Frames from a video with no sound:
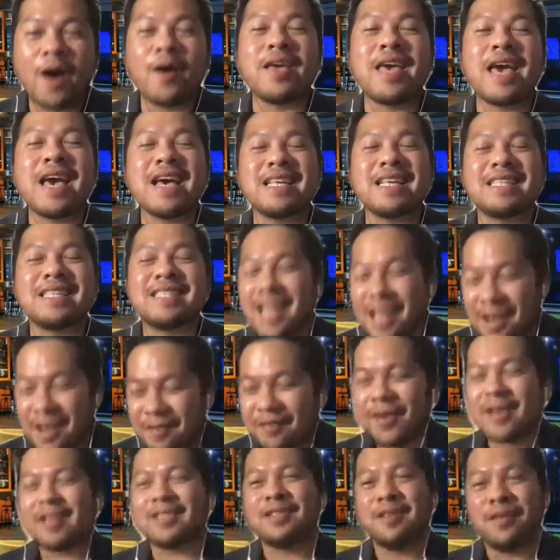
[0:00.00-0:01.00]
yes, 10
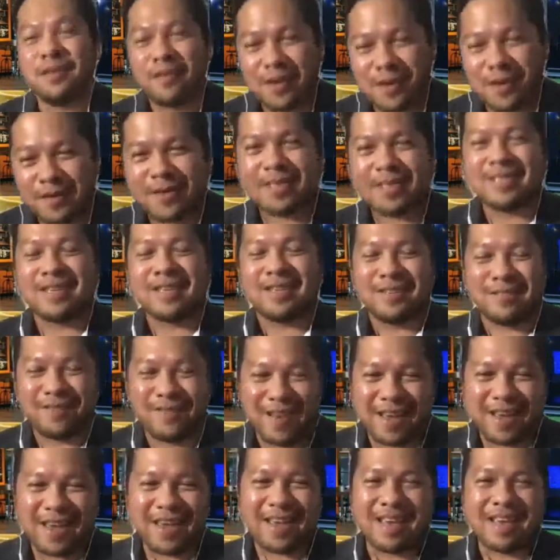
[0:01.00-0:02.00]
Phases of Innovation
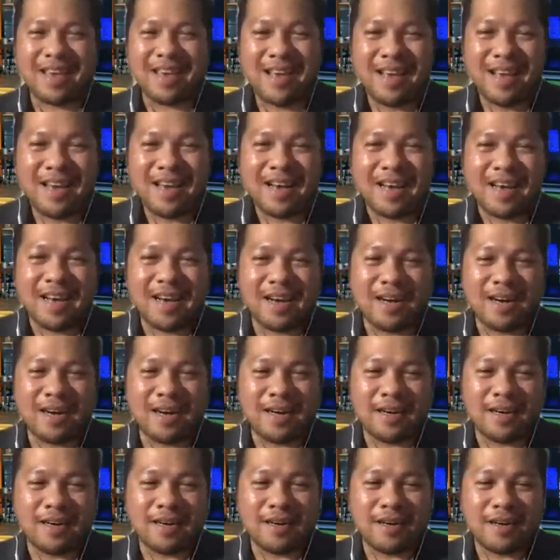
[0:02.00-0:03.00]
by
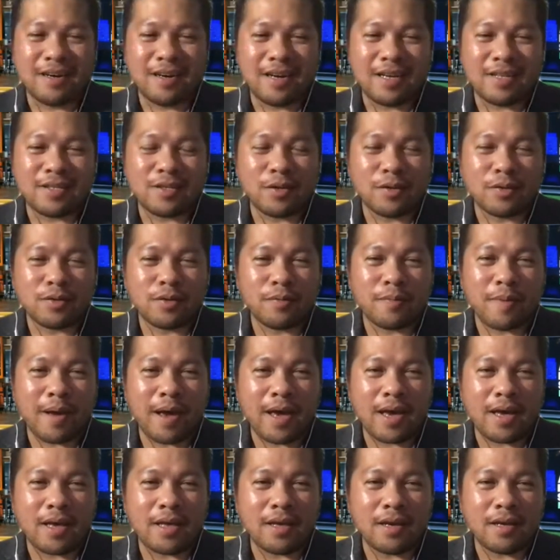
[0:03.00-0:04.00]
it's also
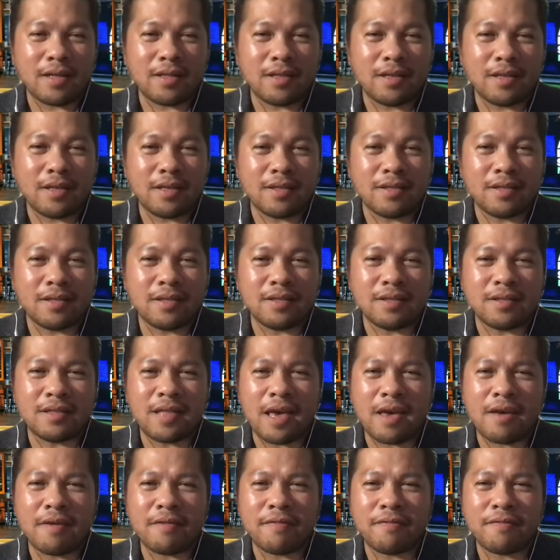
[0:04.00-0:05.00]
by
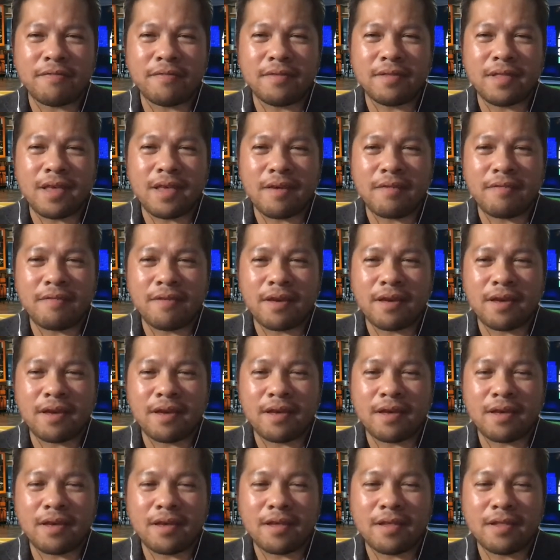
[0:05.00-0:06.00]

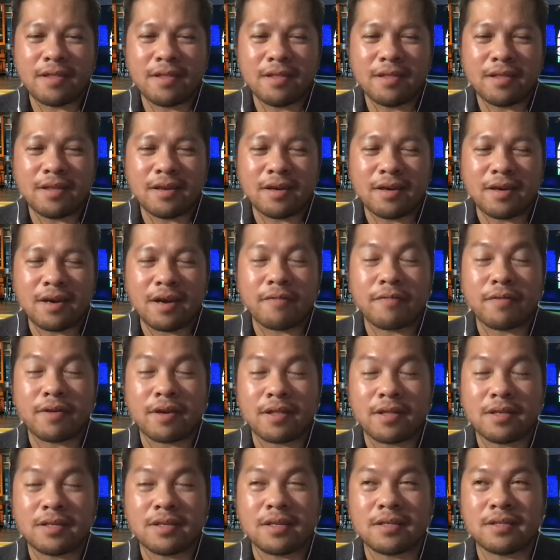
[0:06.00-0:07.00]
David. I
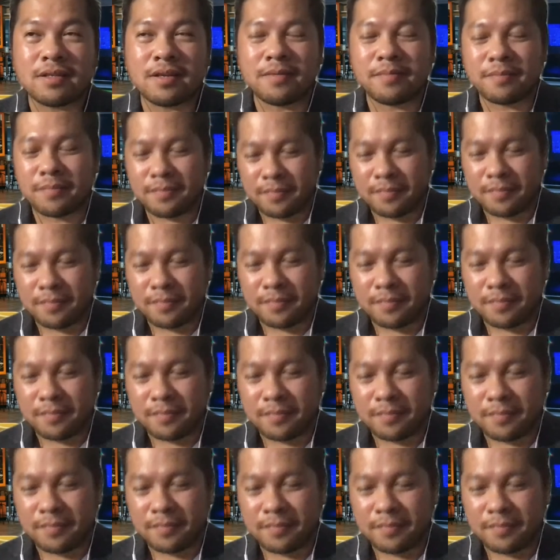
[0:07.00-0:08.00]
forget his last name.
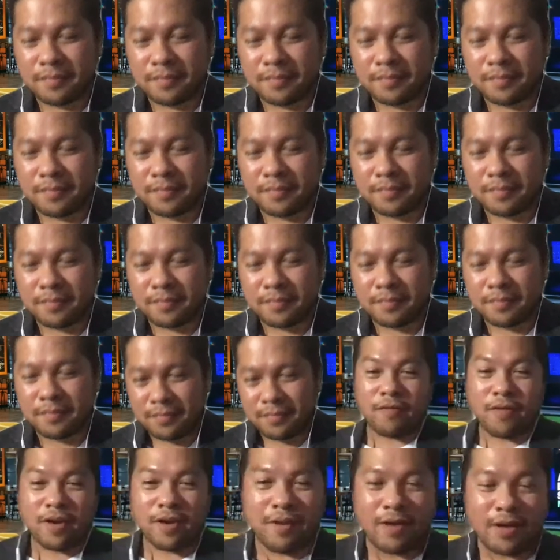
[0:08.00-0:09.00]
Yeah, but that 10 Phases
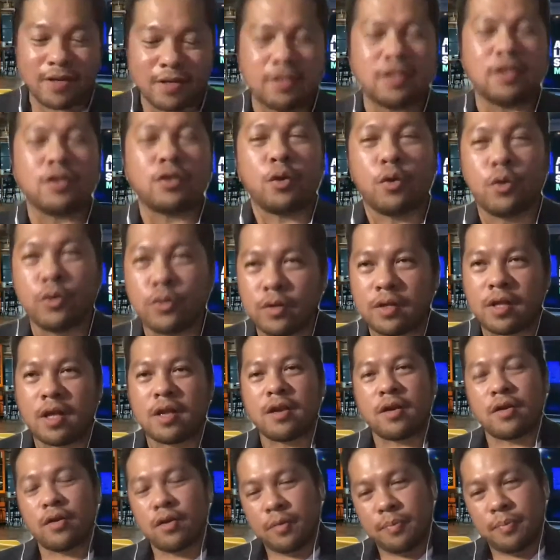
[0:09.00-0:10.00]
of Innovation is also
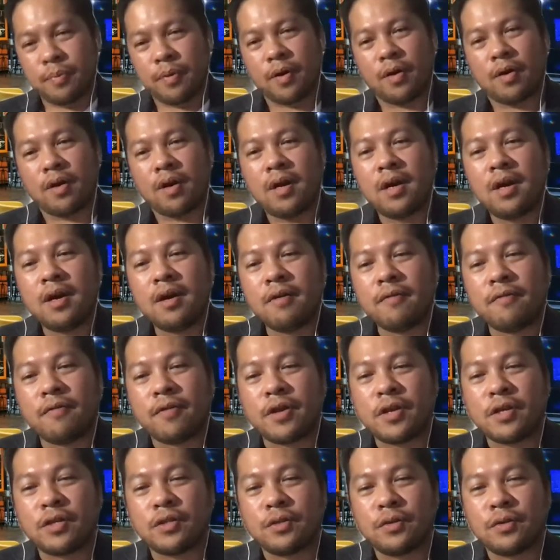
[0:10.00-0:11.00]
another good book for
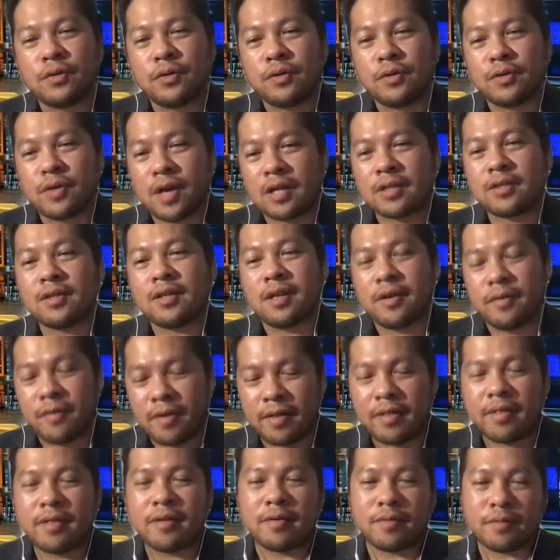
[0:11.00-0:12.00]
you to actually
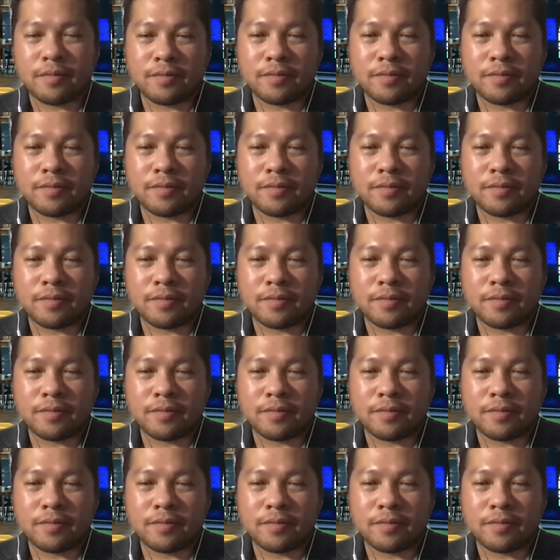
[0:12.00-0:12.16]
read through.